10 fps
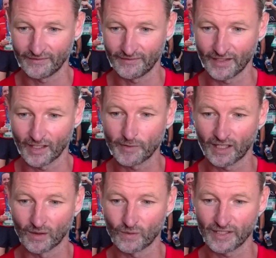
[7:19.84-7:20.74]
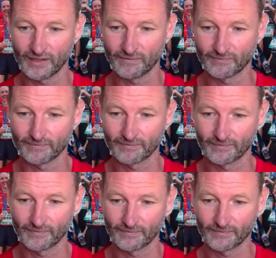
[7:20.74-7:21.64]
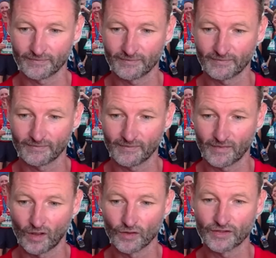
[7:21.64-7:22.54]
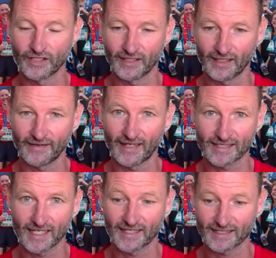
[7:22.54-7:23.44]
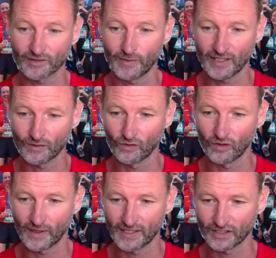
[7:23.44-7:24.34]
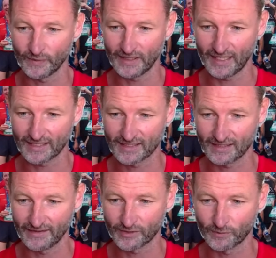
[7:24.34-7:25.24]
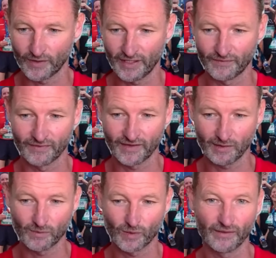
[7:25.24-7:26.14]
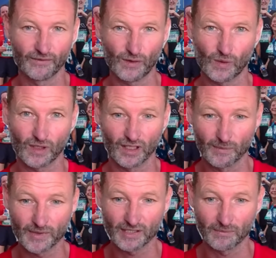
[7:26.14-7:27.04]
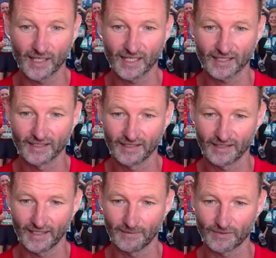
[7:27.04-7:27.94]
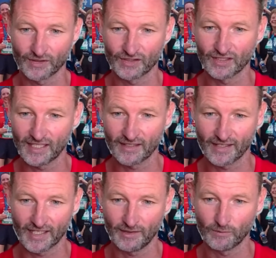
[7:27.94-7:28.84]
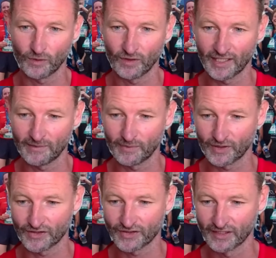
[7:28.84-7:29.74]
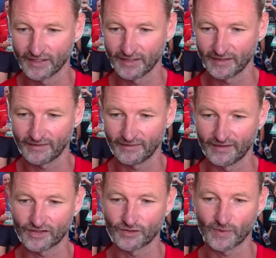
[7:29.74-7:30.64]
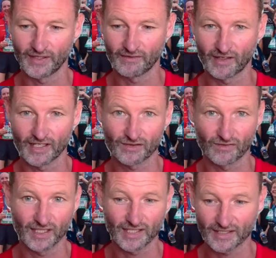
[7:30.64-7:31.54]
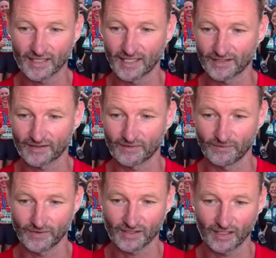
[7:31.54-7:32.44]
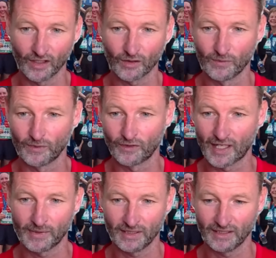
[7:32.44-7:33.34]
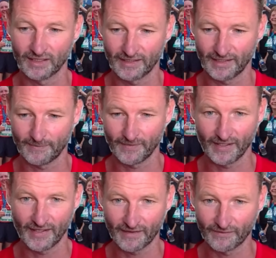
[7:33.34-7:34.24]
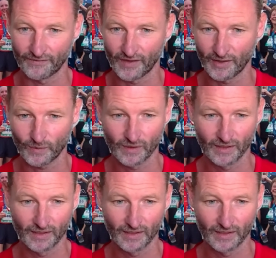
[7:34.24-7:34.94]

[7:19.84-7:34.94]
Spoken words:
that I'd be holding onto that target speed all the way until we get to this point, the 15.4 kilometer mark, so to the end of the Honeybourne Line, because this is when the race really starts. There's a lot more uphill in that final,